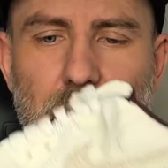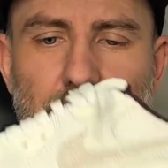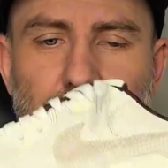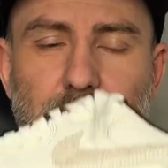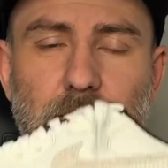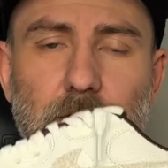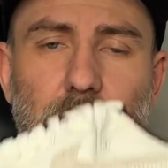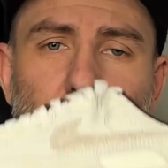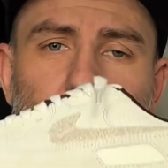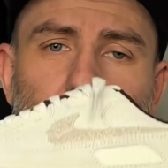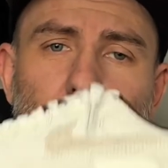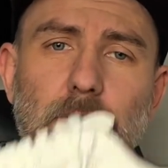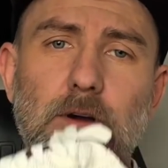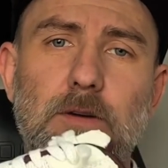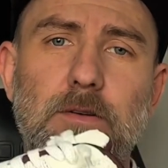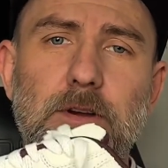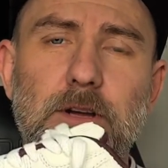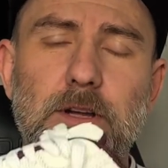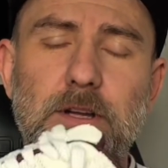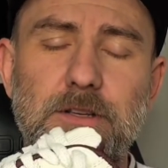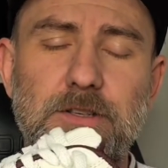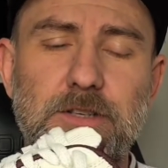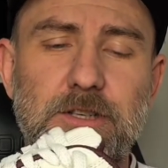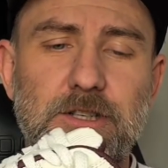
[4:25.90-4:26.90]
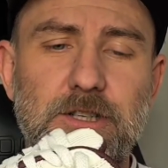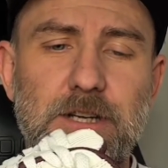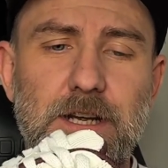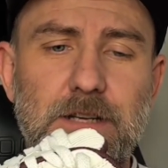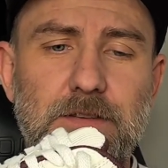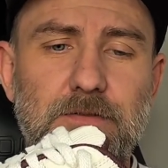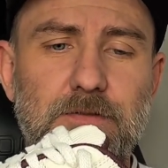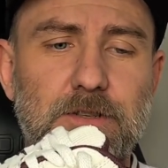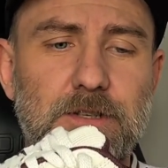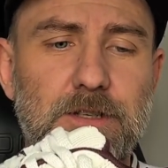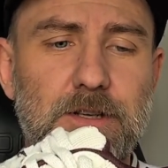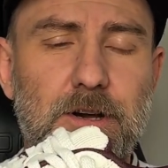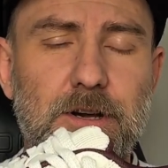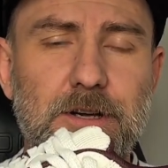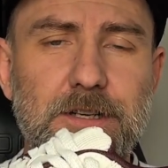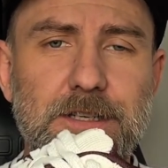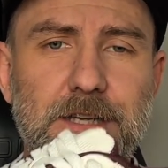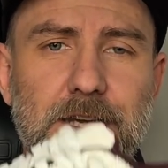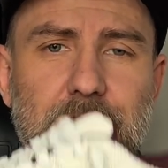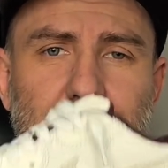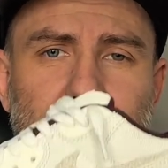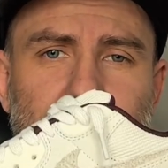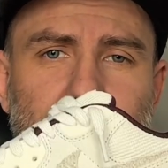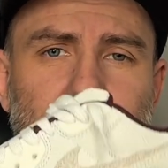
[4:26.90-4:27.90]
So what I'm going to suggest for
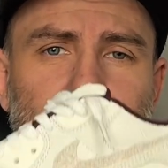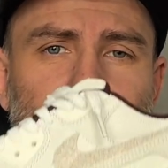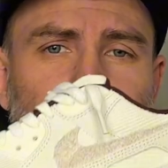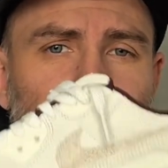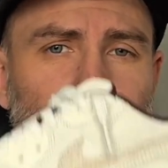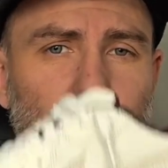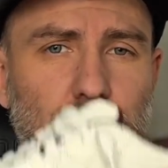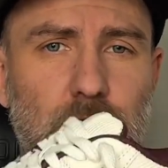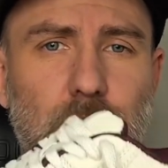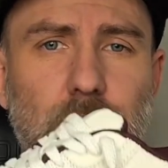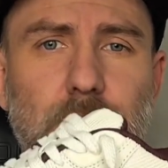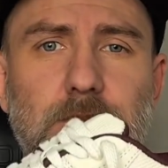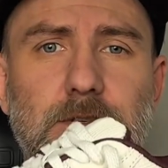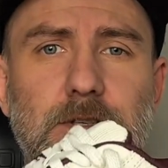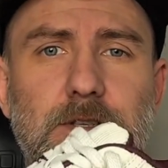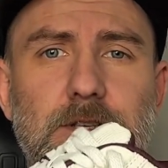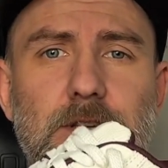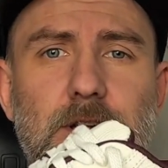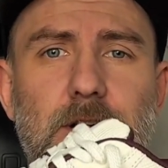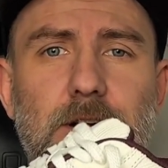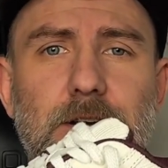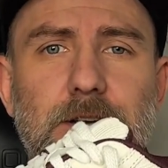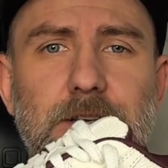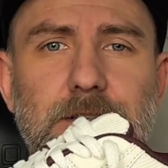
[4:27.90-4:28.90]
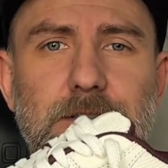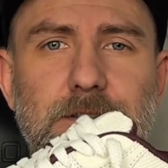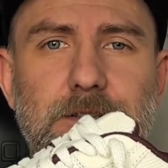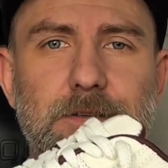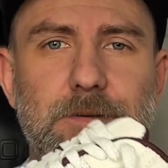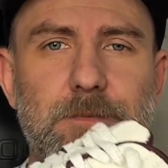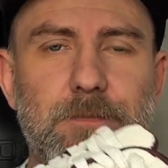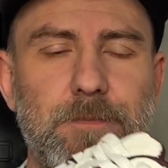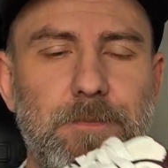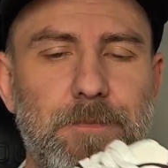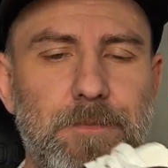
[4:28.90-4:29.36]
sizing is to go true to size.